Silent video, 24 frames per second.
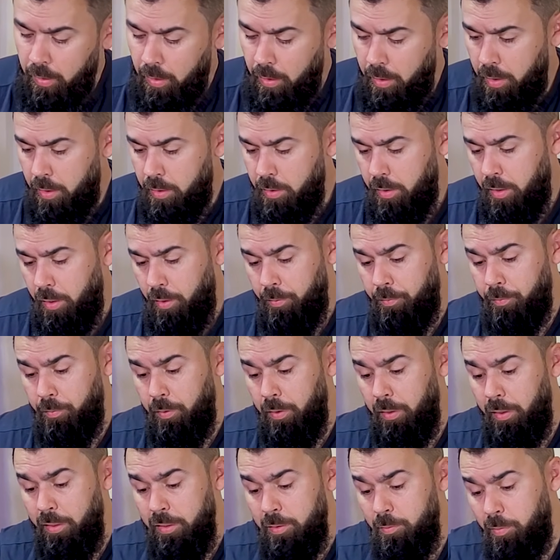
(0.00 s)
And yeah,
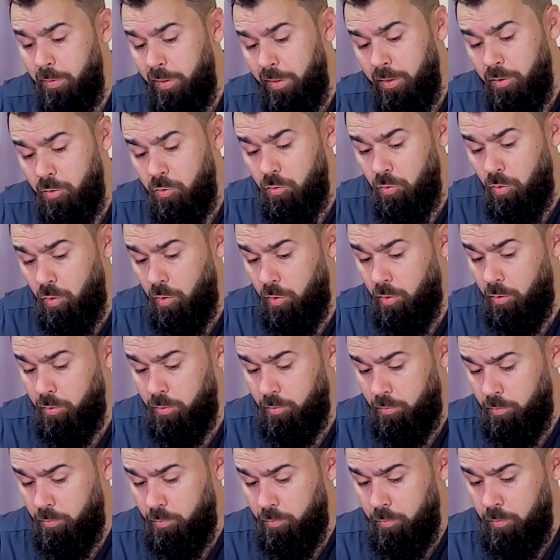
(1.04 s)
let's play a song
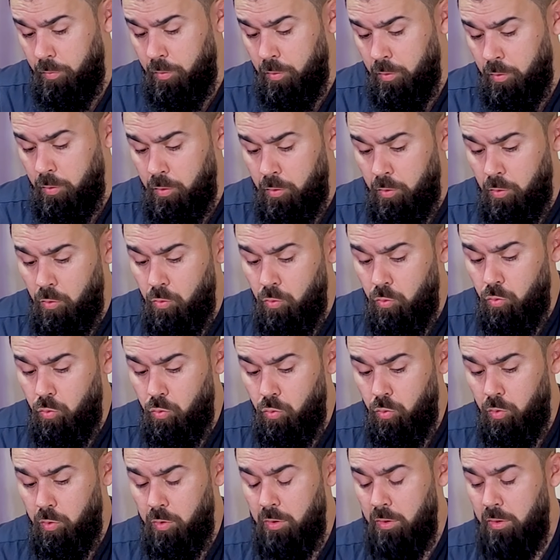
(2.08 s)

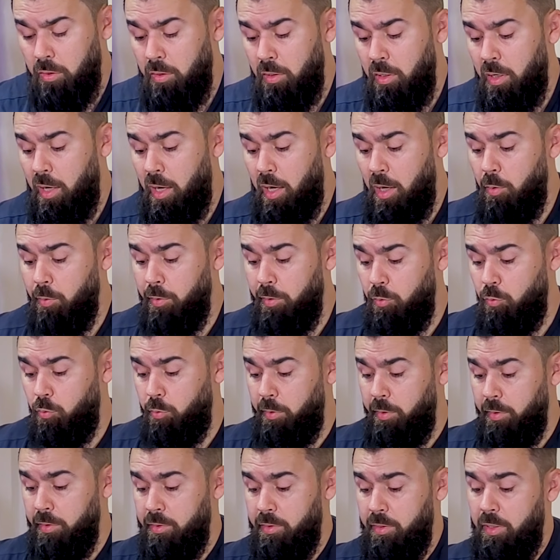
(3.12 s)
to see how it
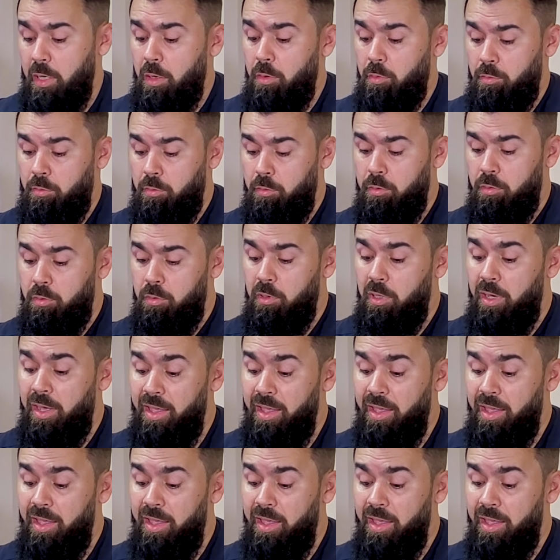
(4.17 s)
will sound.